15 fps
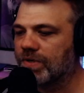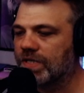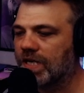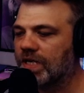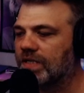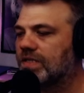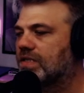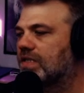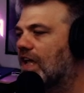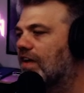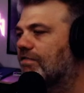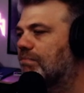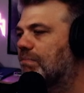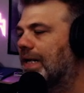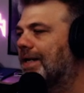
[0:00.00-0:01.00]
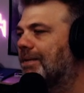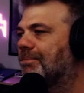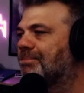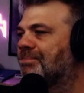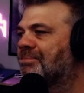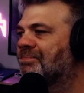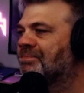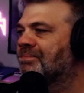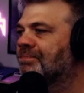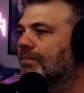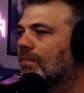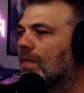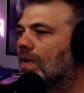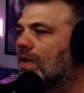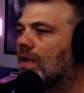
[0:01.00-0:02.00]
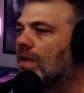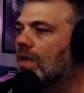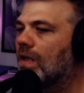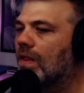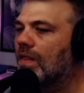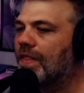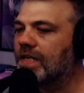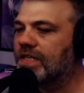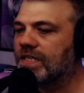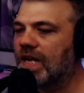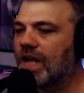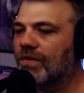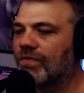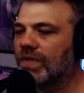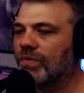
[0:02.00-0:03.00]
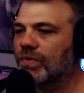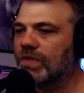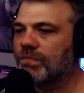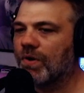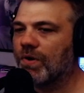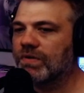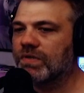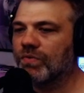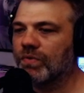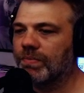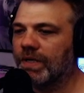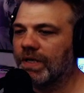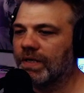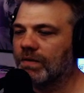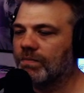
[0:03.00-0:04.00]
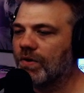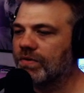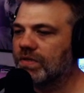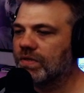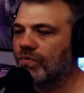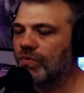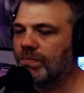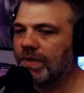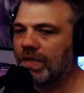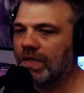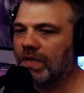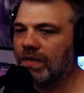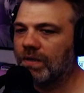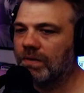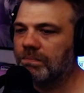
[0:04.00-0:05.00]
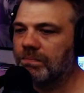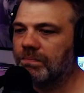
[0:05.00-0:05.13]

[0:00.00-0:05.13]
in it and stuff, but that's not really what the poster would be. The poster would be